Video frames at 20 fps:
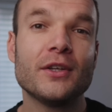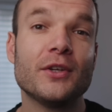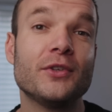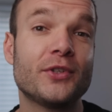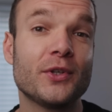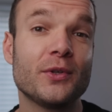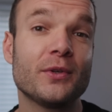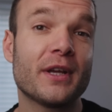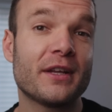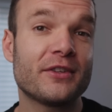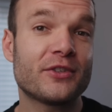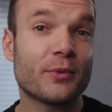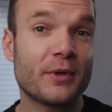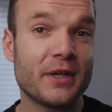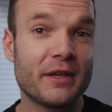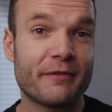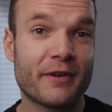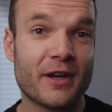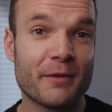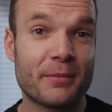You do get
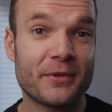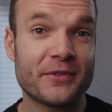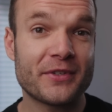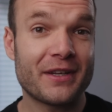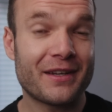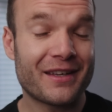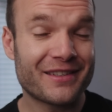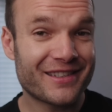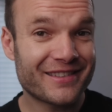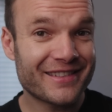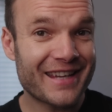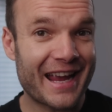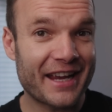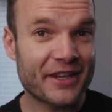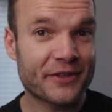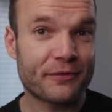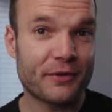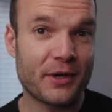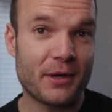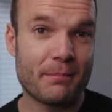25% as a
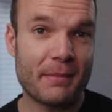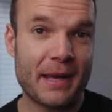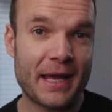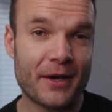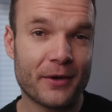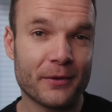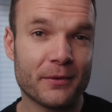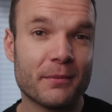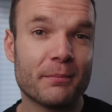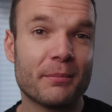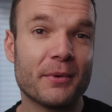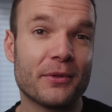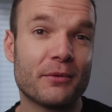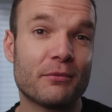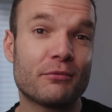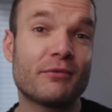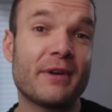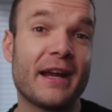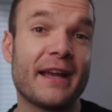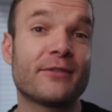tax-free amount, but the
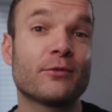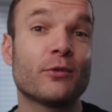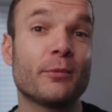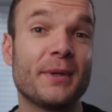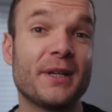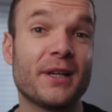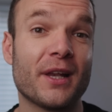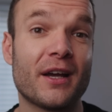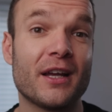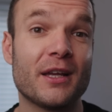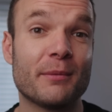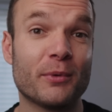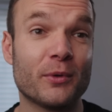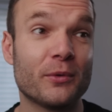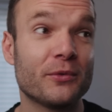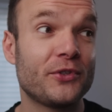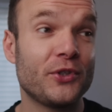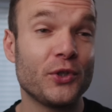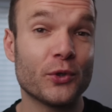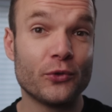rest will be
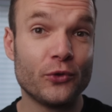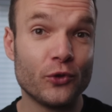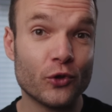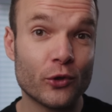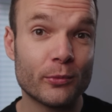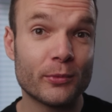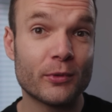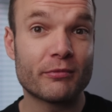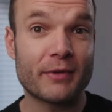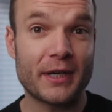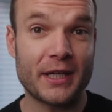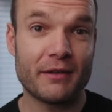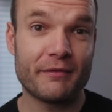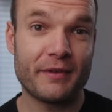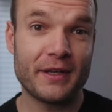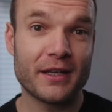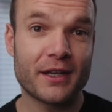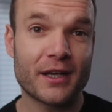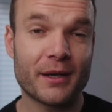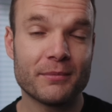liable to your normal rate of
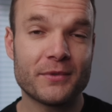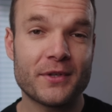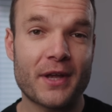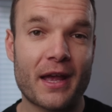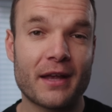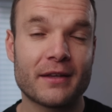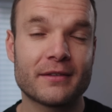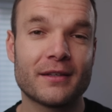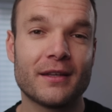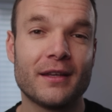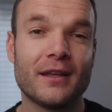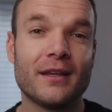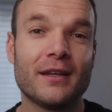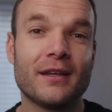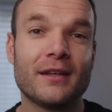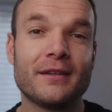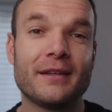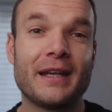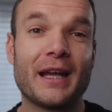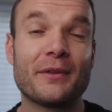income tax.
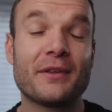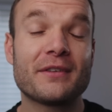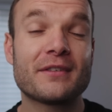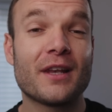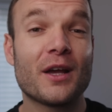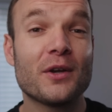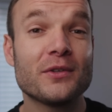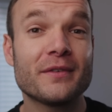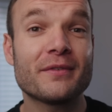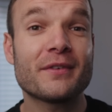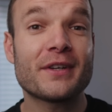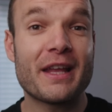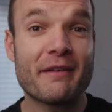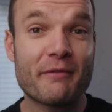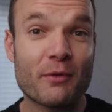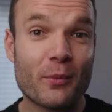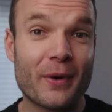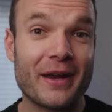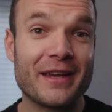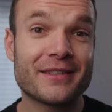Now, there's loads of
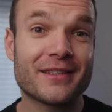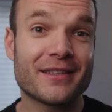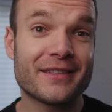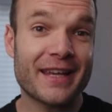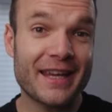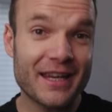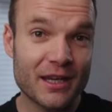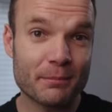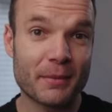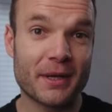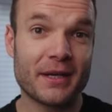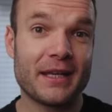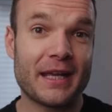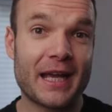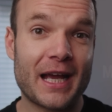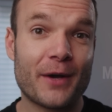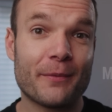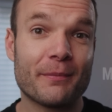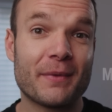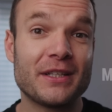clever ways to take money
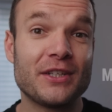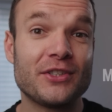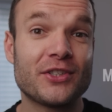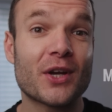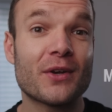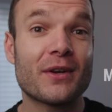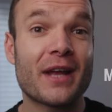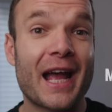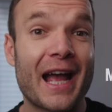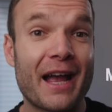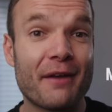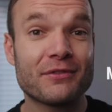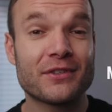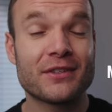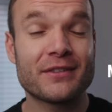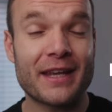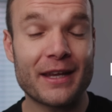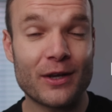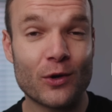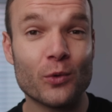out, and you don't have to
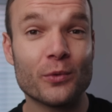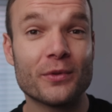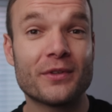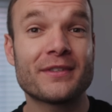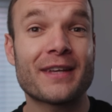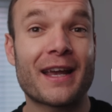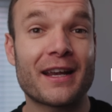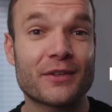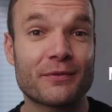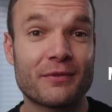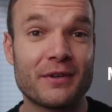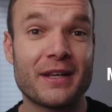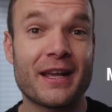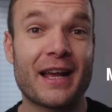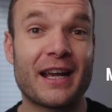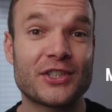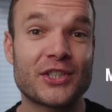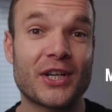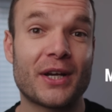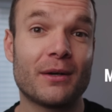take all the tax-free
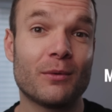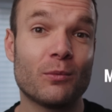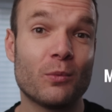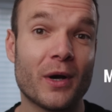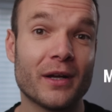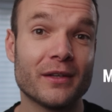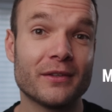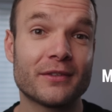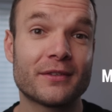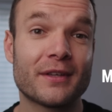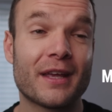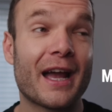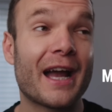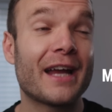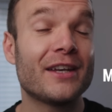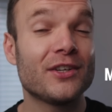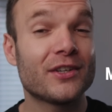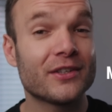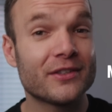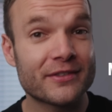cash out at once,
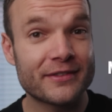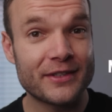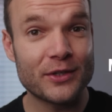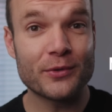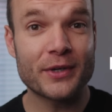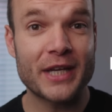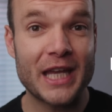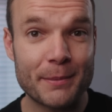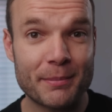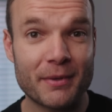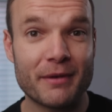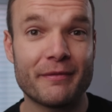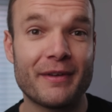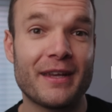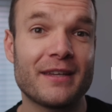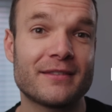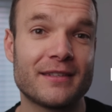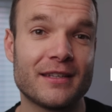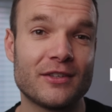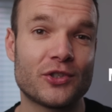and you can still keep
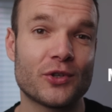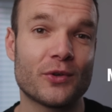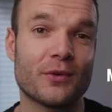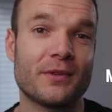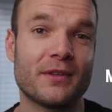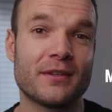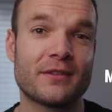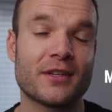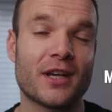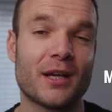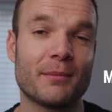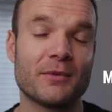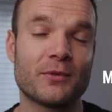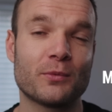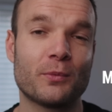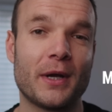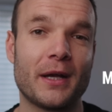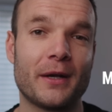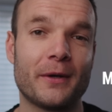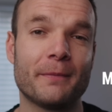investing during this time as
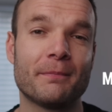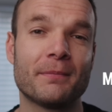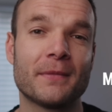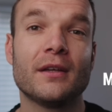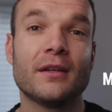well.